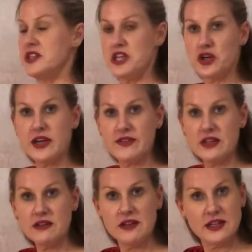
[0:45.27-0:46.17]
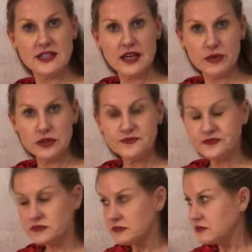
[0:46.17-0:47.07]
that you're given in a table,
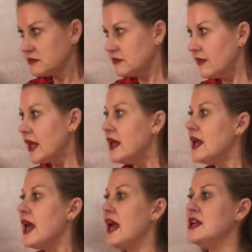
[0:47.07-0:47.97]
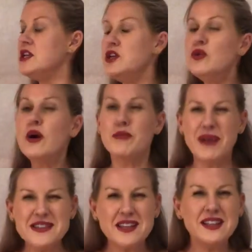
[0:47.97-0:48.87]
and you are
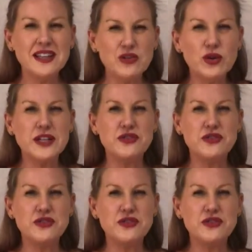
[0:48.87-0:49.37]
basically going